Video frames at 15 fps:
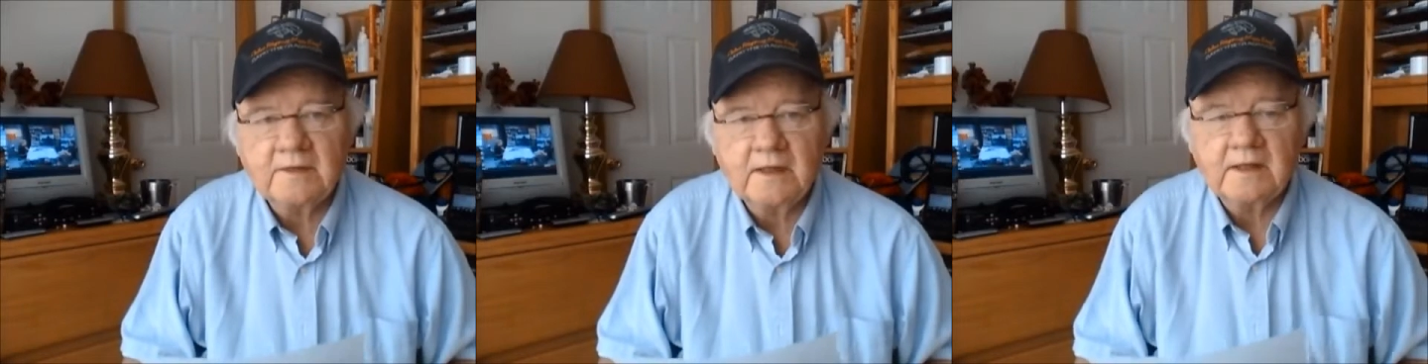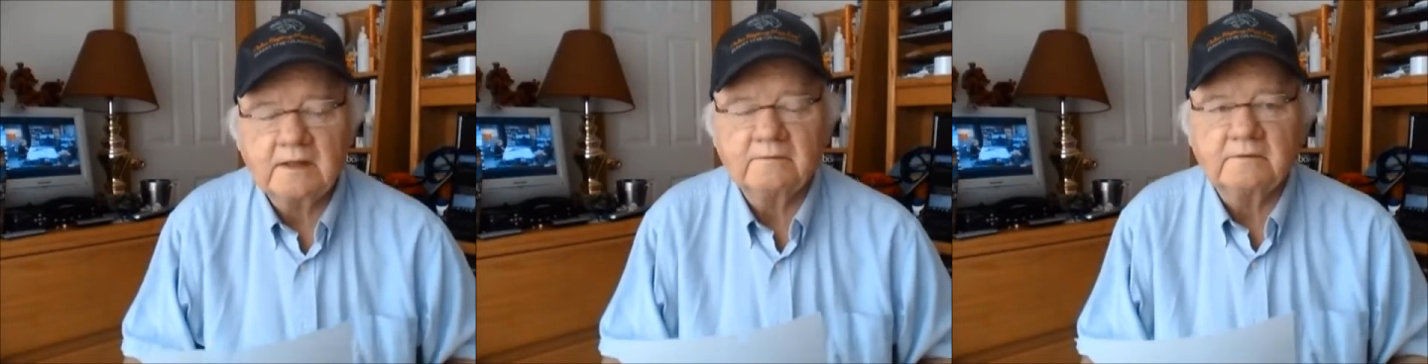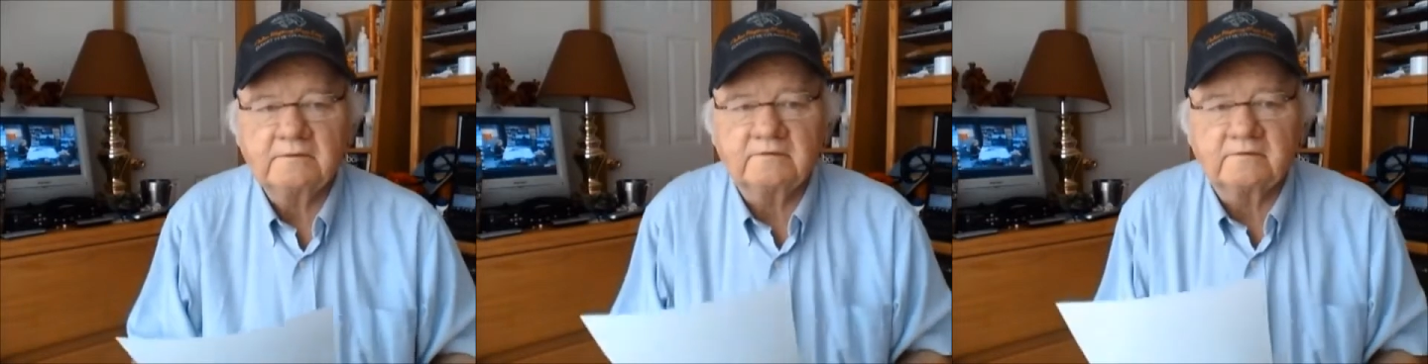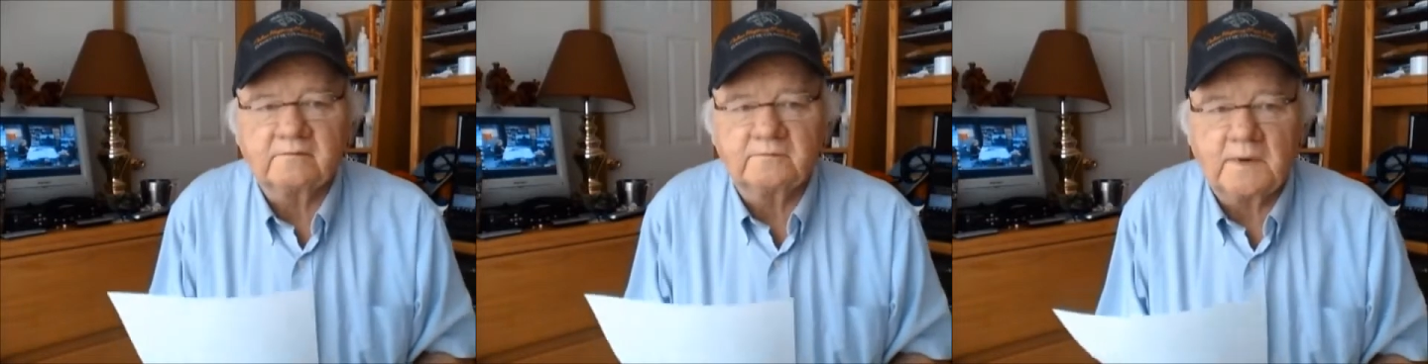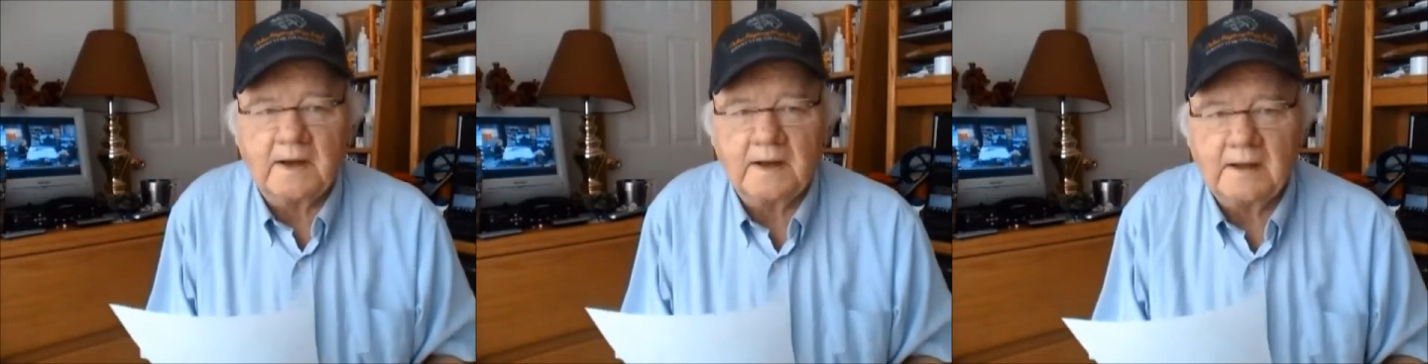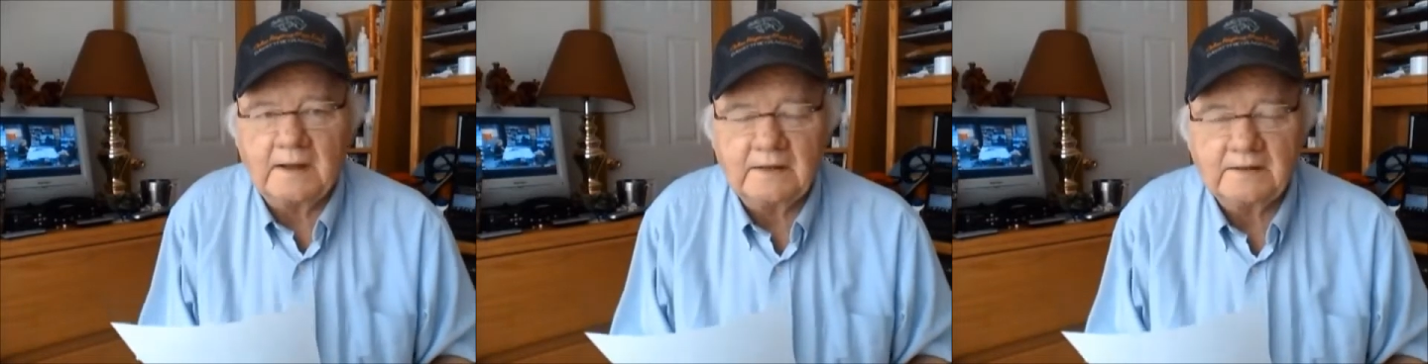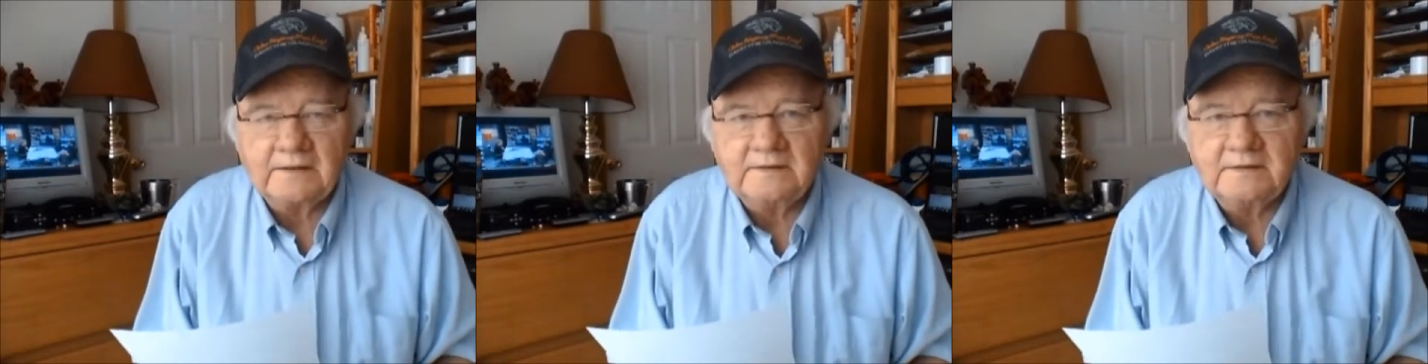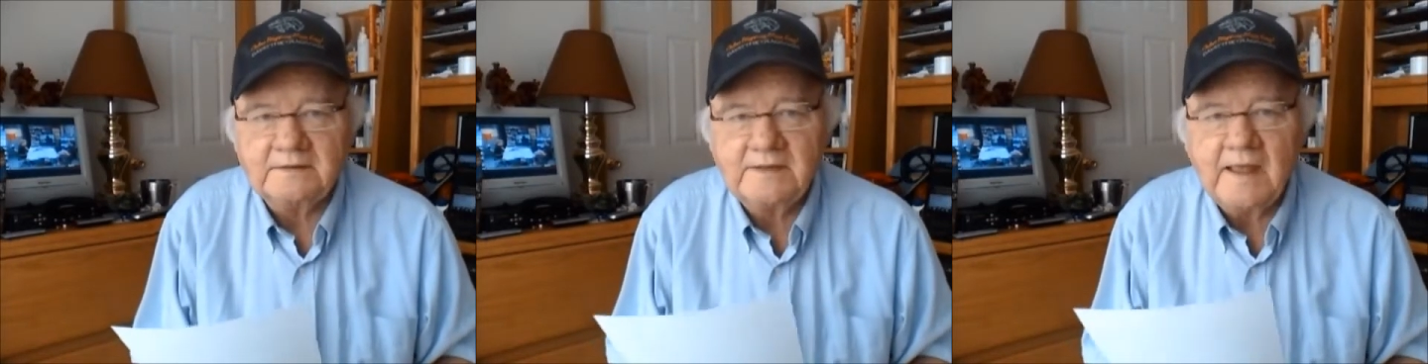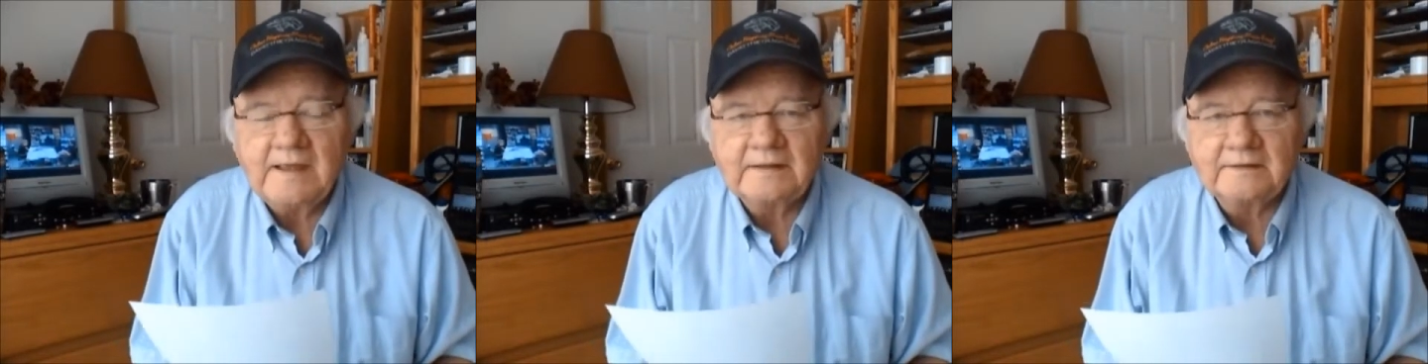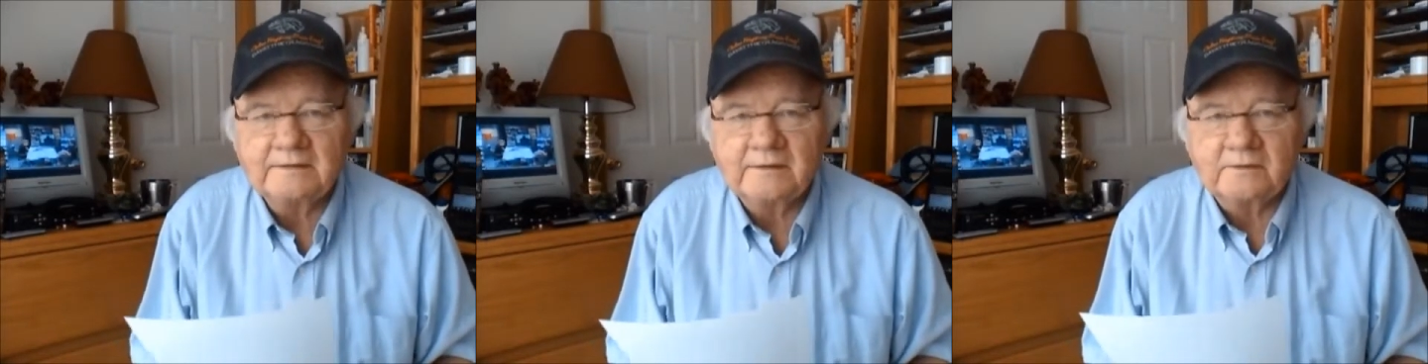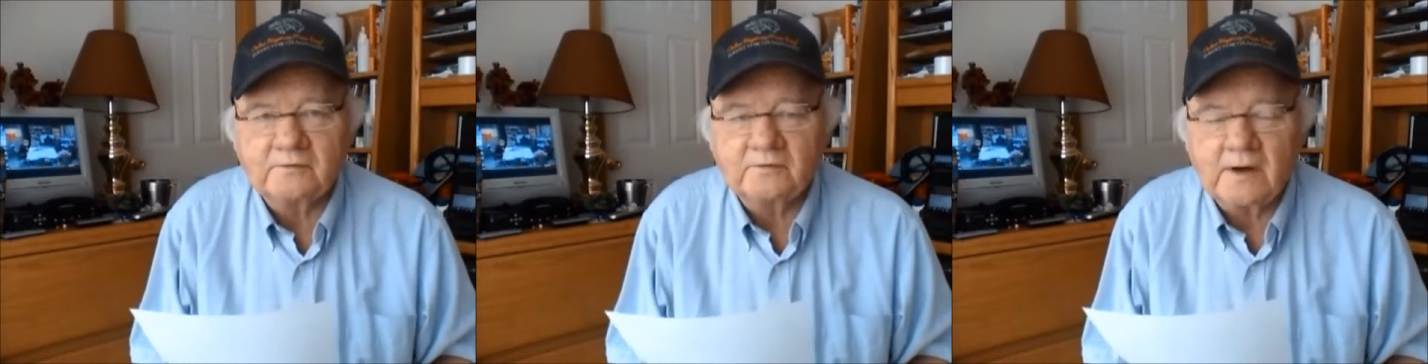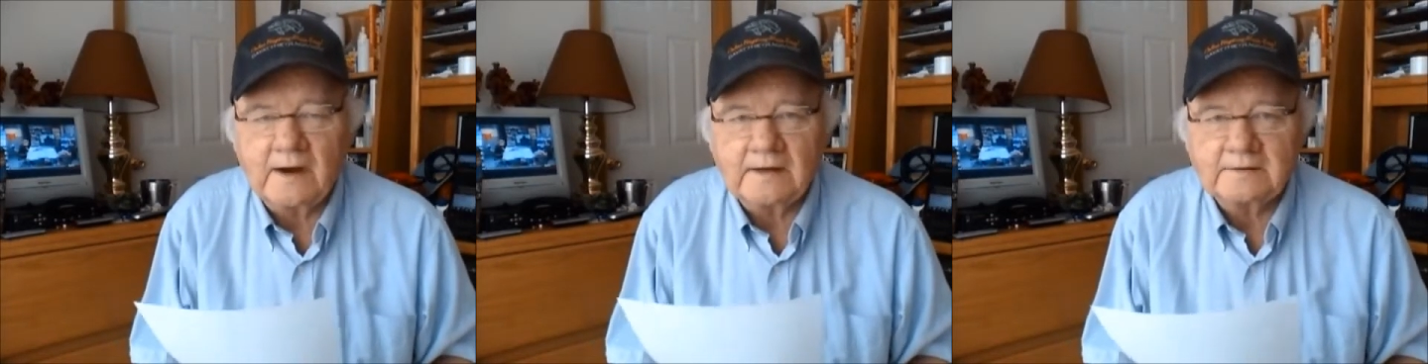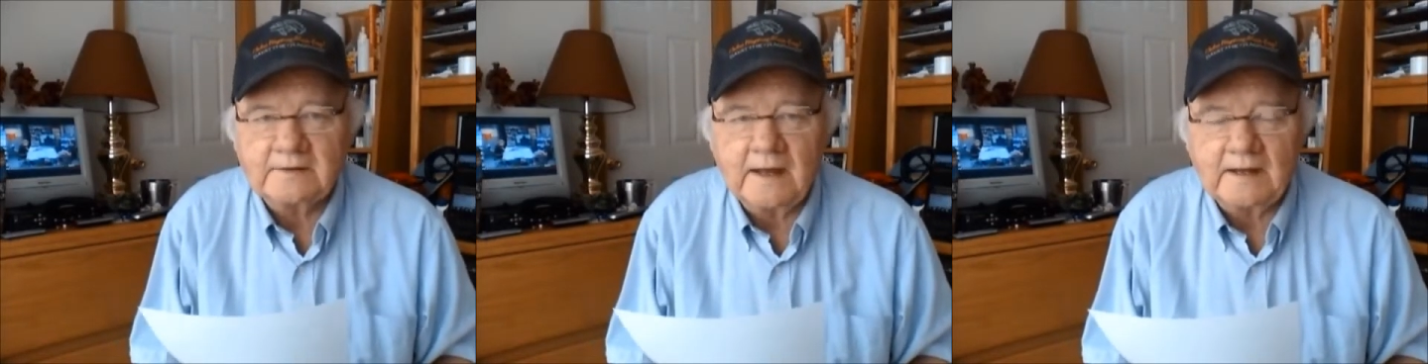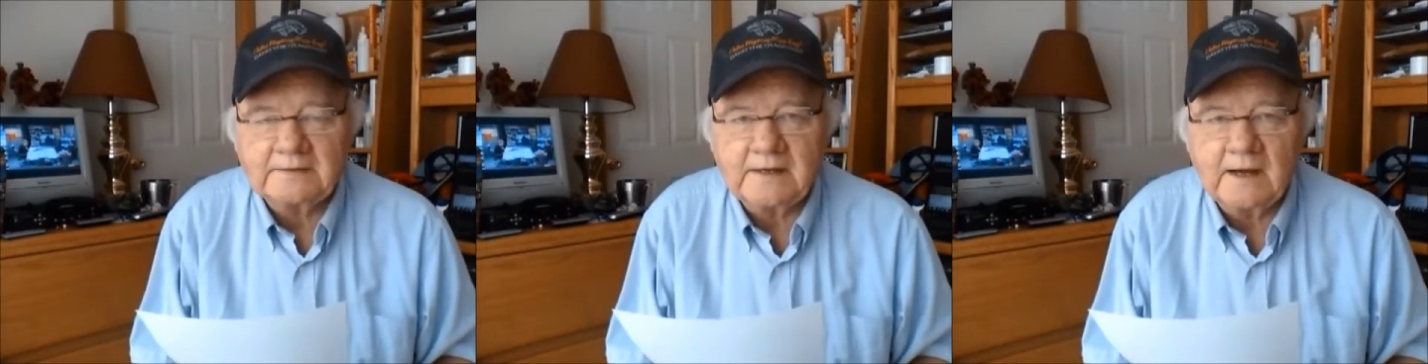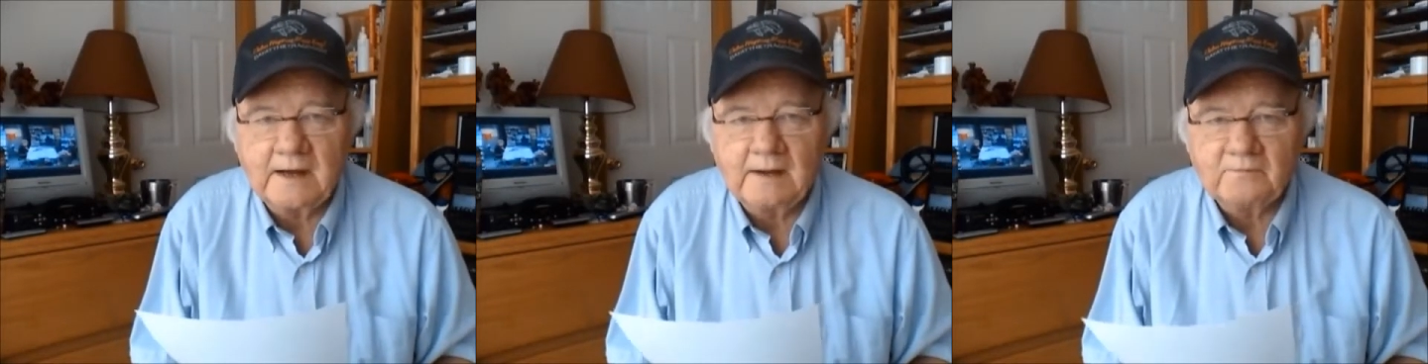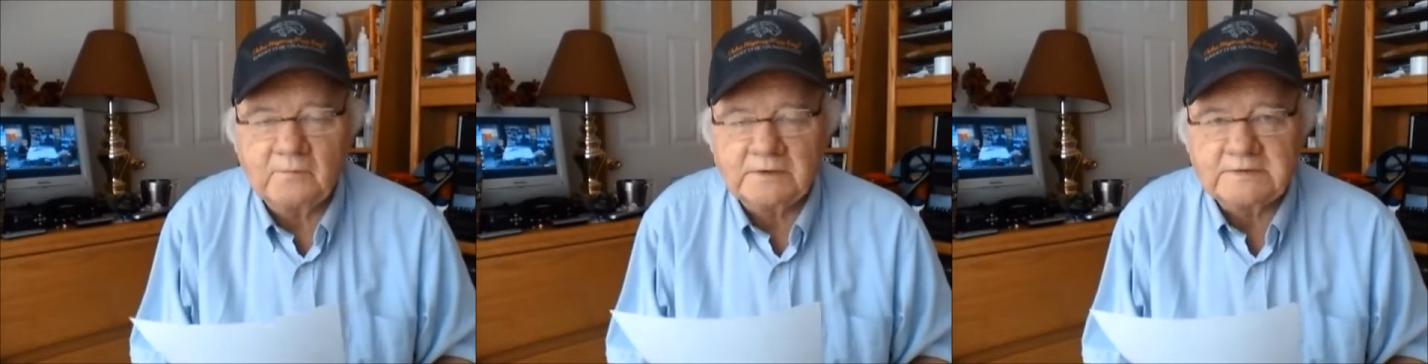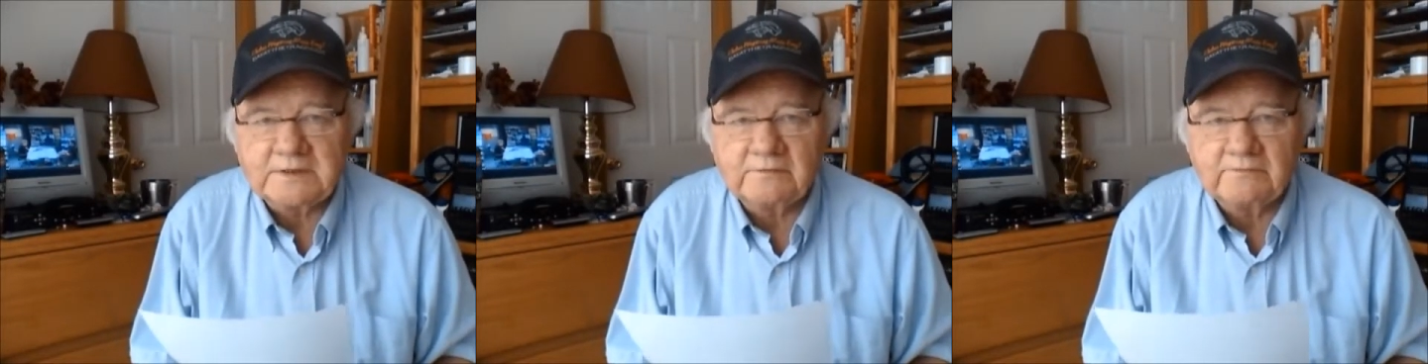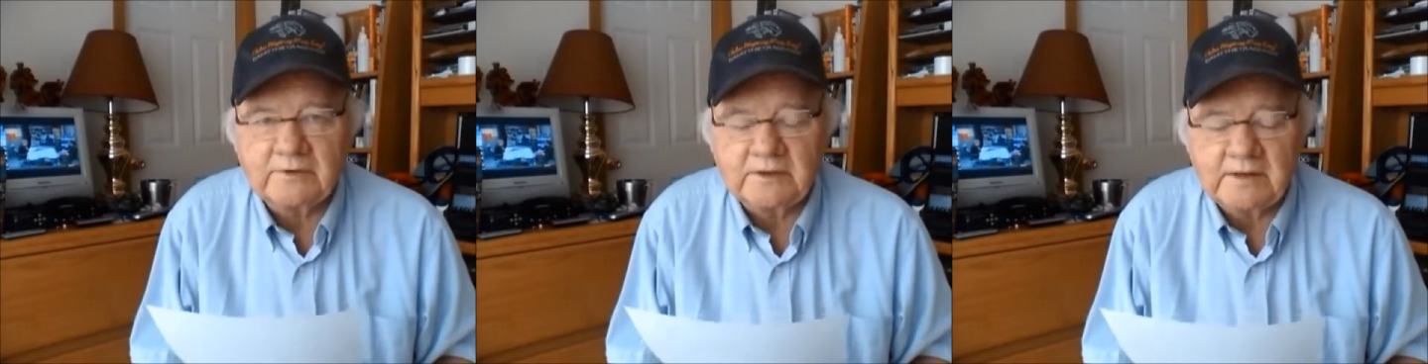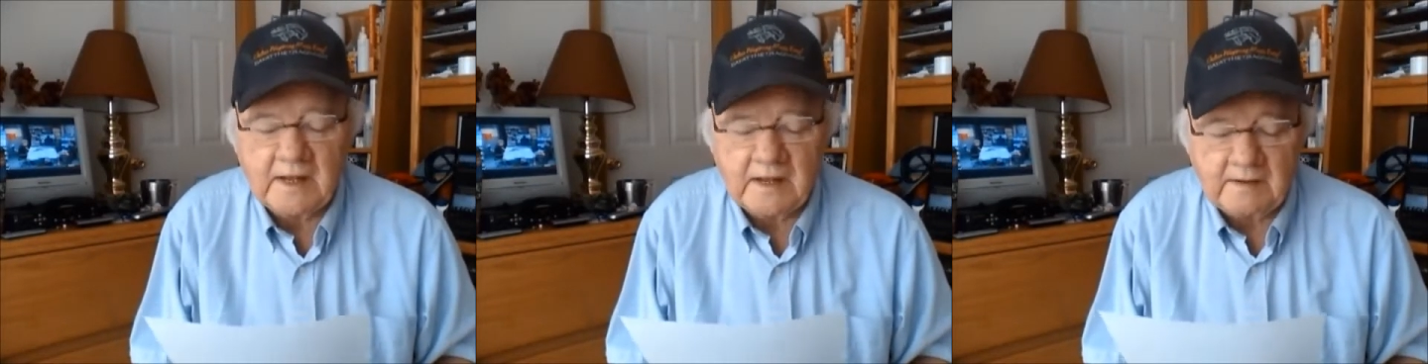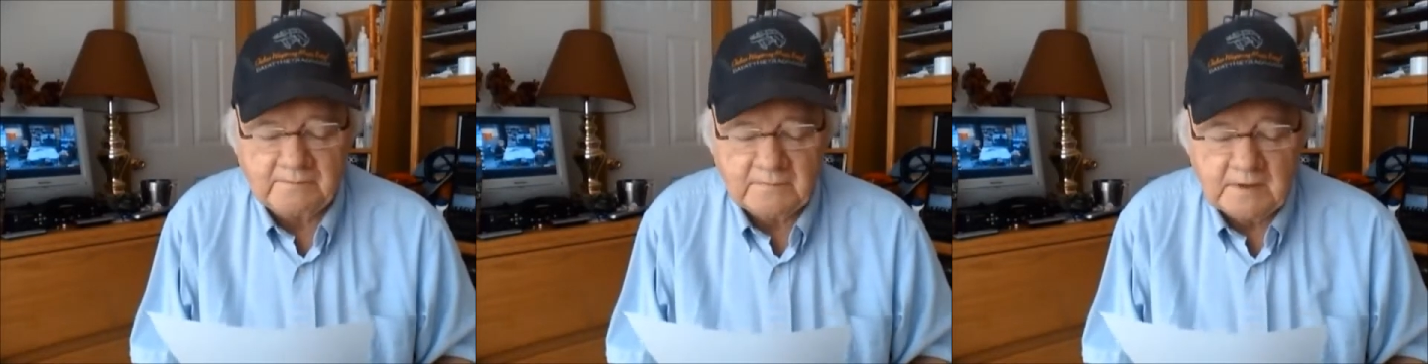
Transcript: and this is my day at the track.com race of the day.